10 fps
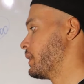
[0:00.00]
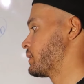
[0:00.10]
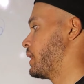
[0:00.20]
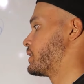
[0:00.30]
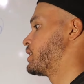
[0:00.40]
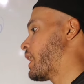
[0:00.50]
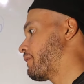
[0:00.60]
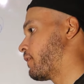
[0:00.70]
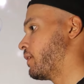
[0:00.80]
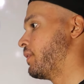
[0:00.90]
It's a lot
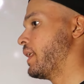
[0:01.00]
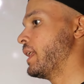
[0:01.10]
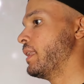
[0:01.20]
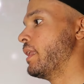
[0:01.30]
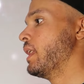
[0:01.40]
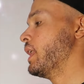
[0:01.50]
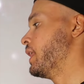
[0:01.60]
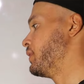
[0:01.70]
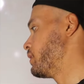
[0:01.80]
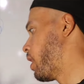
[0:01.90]
safer than
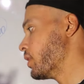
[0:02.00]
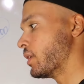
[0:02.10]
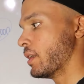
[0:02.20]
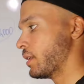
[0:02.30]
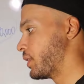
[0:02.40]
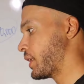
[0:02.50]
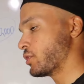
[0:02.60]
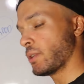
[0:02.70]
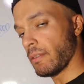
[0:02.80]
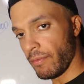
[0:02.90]
the other
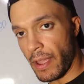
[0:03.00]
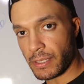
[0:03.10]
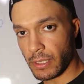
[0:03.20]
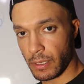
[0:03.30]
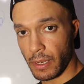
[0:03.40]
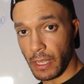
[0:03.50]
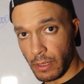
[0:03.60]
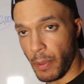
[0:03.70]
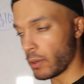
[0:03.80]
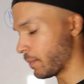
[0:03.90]
things you can invest in in
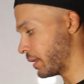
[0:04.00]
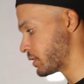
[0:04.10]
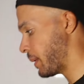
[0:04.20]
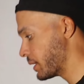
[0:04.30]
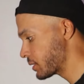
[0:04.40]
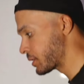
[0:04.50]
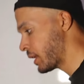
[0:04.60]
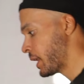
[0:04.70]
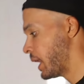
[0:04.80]
the Pokemon space.